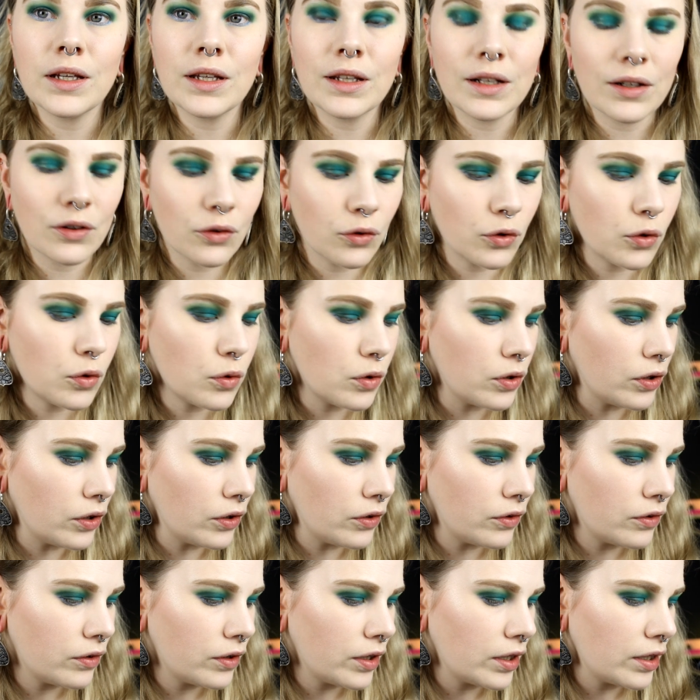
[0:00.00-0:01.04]
inner
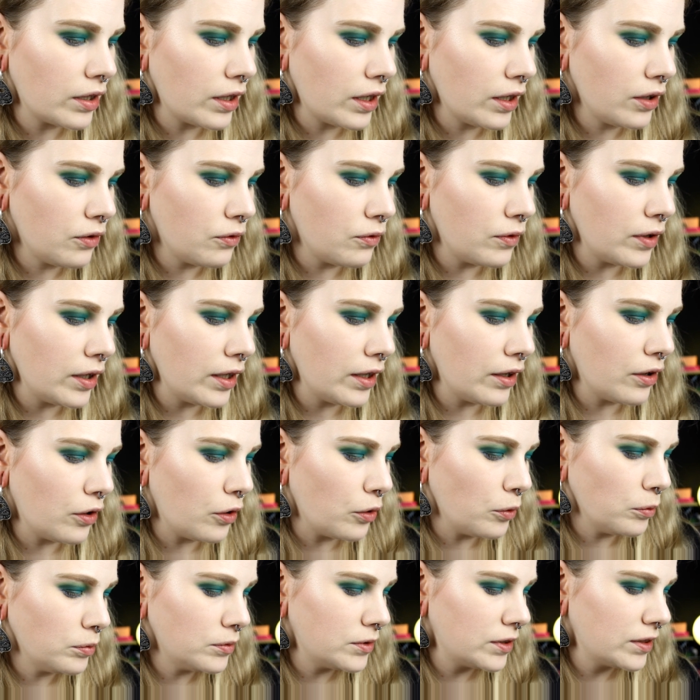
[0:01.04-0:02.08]
corner and I really
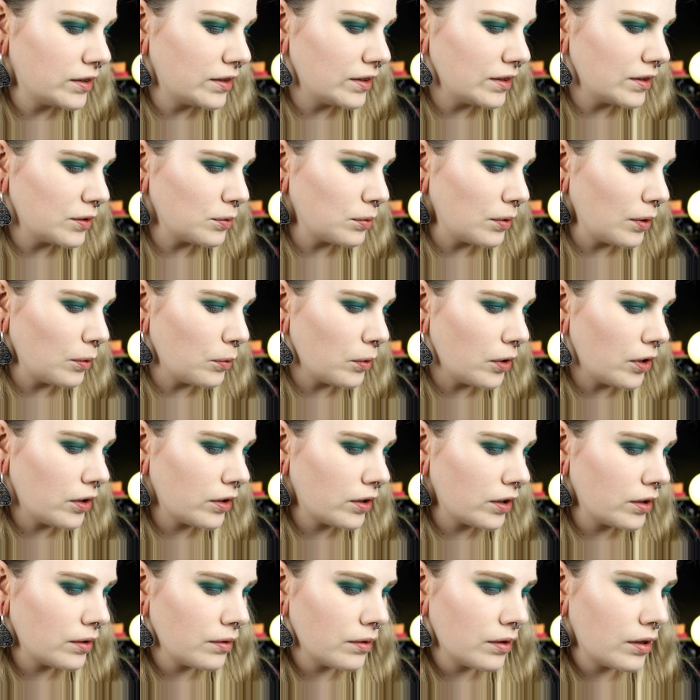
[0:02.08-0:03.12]
hoped this would
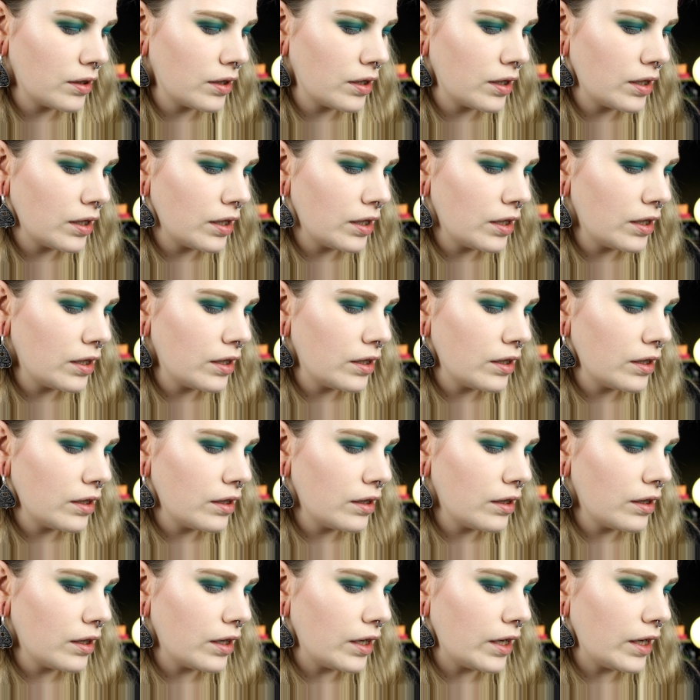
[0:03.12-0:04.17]
work.
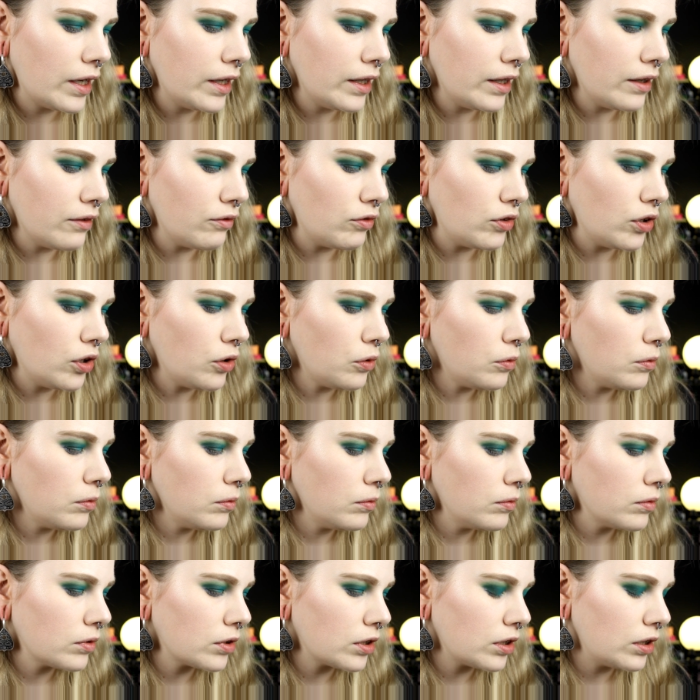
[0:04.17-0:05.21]
I have no
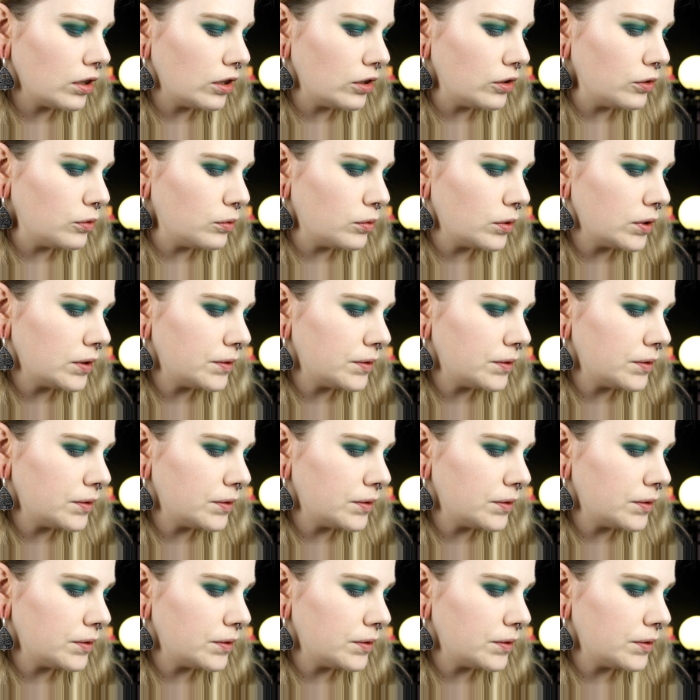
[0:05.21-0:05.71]
clue.